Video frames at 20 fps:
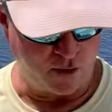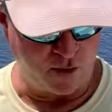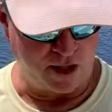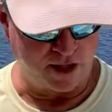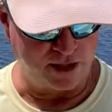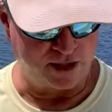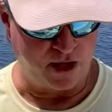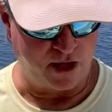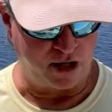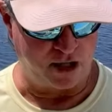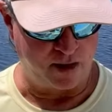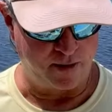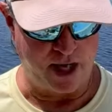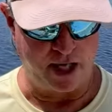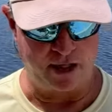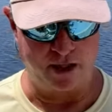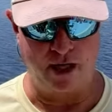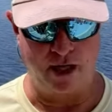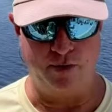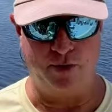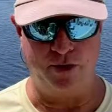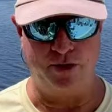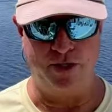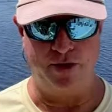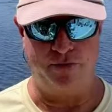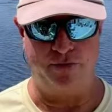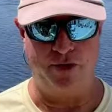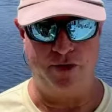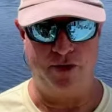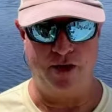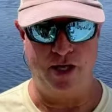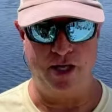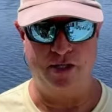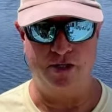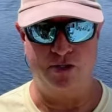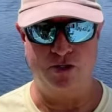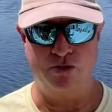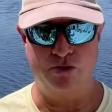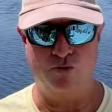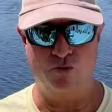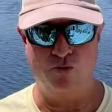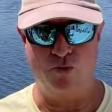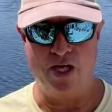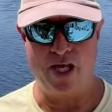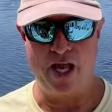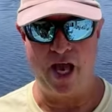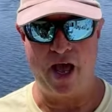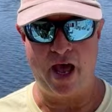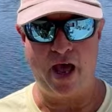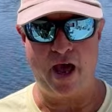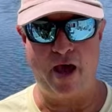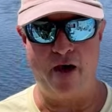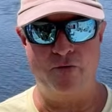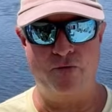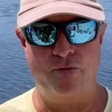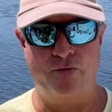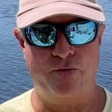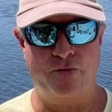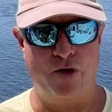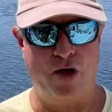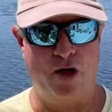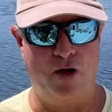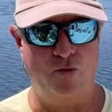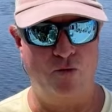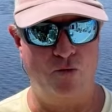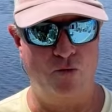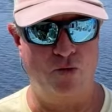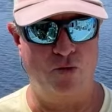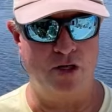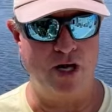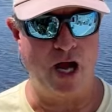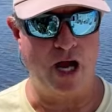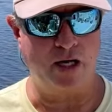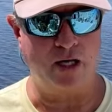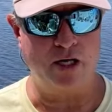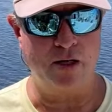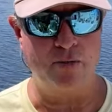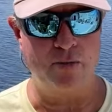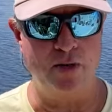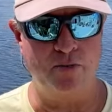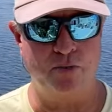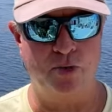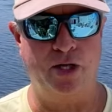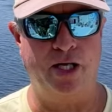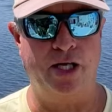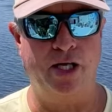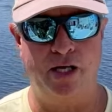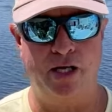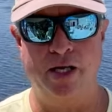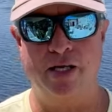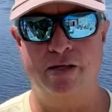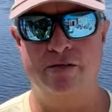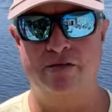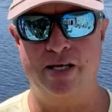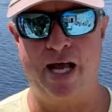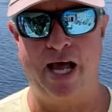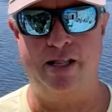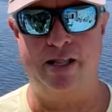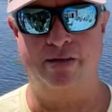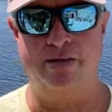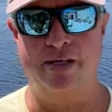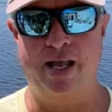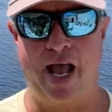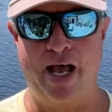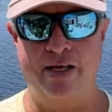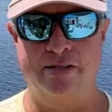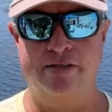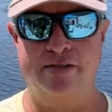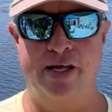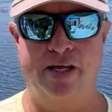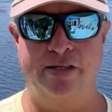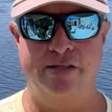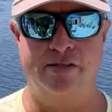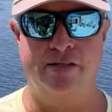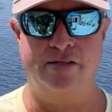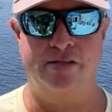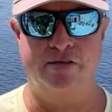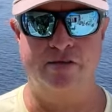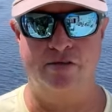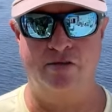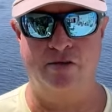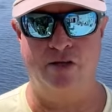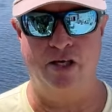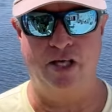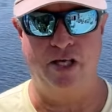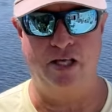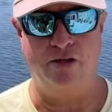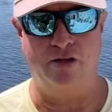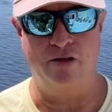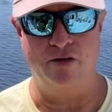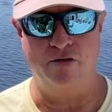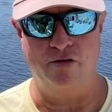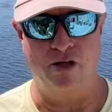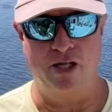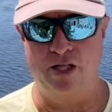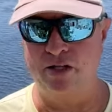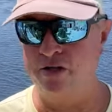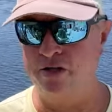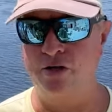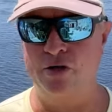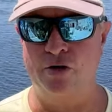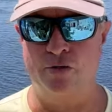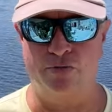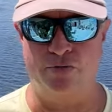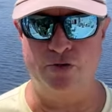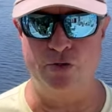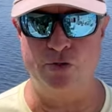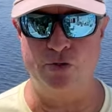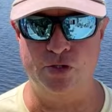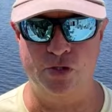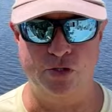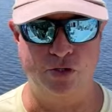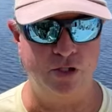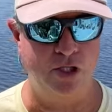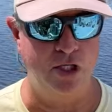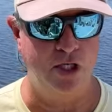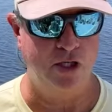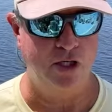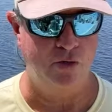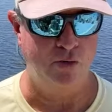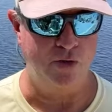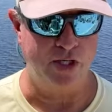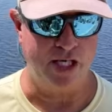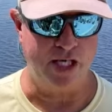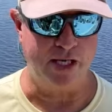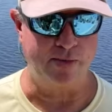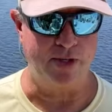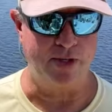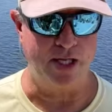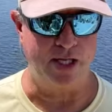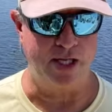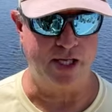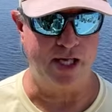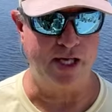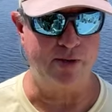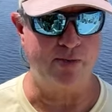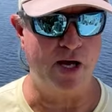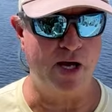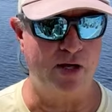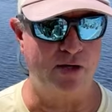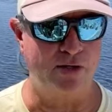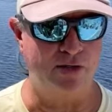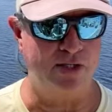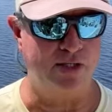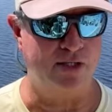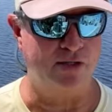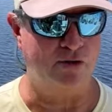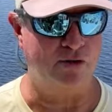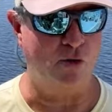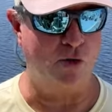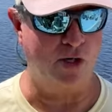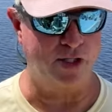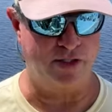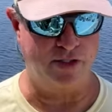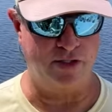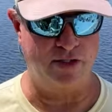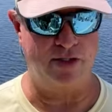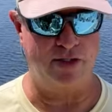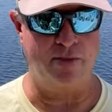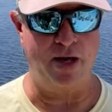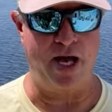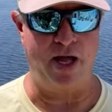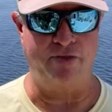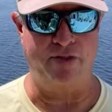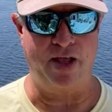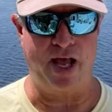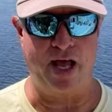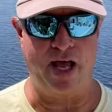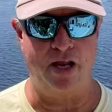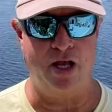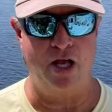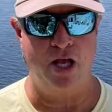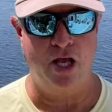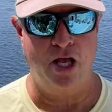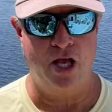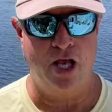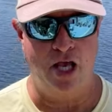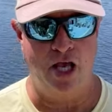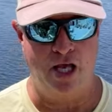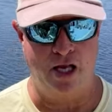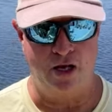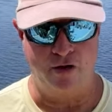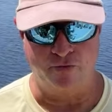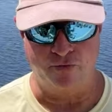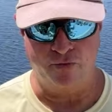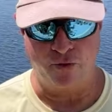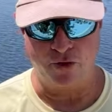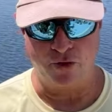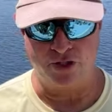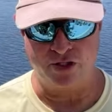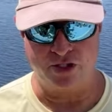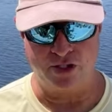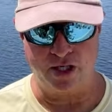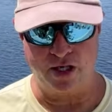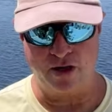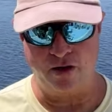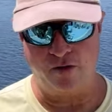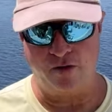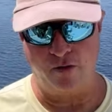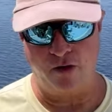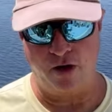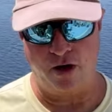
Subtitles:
want to talk about a couple of different things. We have, we're not going to be bringing in talon cast nets in the near future. We keep getting emails and questions about that. And unfortunately,